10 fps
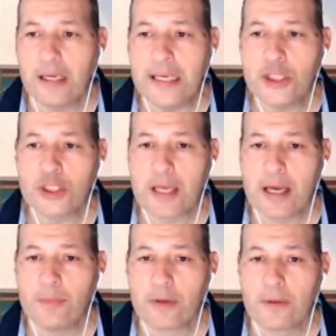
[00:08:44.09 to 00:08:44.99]
each
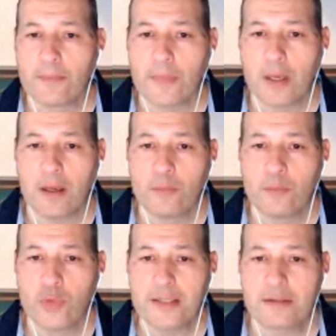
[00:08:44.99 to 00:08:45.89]
time
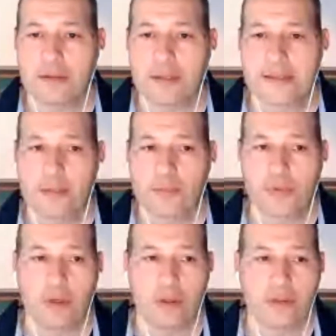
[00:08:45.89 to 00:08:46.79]
boîte simple
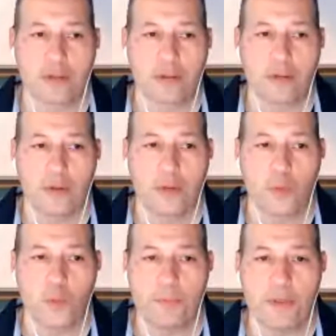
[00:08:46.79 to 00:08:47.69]
entre
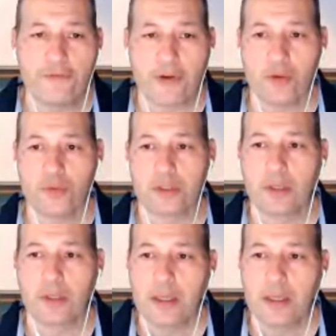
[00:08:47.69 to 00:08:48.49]
will be found,